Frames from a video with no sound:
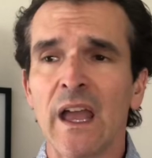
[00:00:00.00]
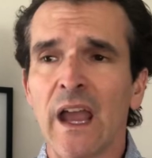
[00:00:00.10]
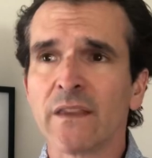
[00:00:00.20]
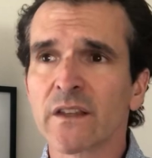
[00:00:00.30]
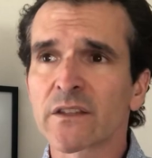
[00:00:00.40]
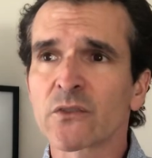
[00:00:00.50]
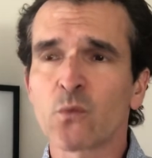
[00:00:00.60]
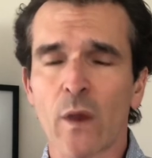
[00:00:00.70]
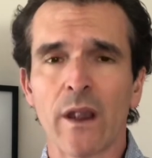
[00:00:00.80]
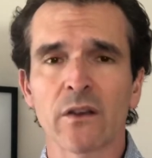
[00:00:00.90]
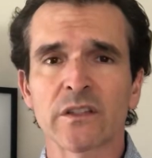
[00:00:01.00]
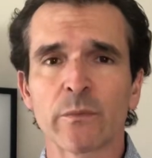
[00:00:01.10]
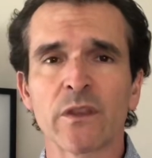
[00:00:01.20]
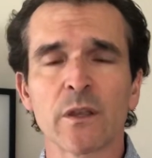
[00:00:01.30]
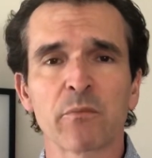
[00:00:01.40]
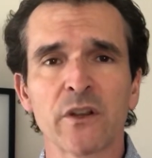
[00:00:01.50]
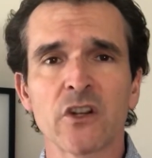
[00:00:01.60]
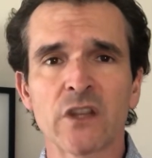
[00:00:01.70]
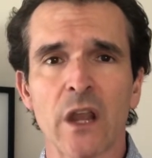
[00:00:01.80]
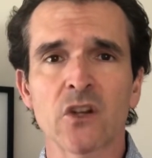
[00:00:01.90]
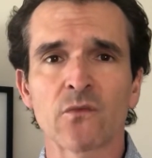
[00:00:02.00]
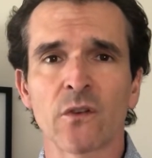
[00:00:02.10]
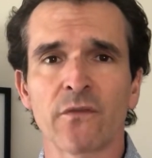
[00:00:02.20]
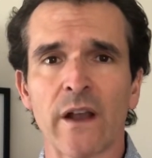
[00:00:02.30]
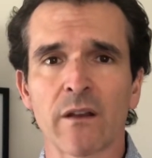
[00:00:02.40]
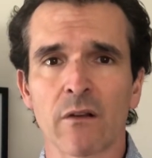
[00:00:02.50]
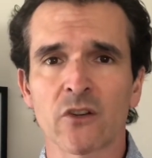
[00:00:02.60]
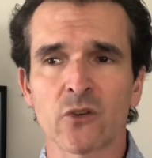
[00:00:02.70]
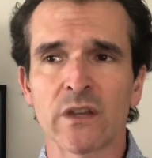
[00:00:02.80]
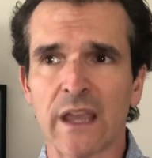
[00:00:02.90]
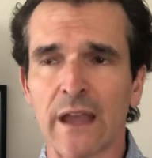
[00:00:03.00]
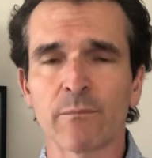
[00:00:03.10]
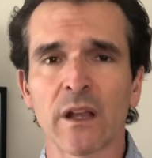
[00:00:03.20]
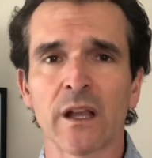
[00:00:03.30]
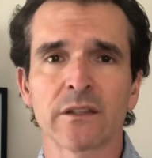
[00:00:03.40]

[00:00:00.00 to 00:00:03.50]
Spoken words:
And this is where some of the appreciation for fine artistry can become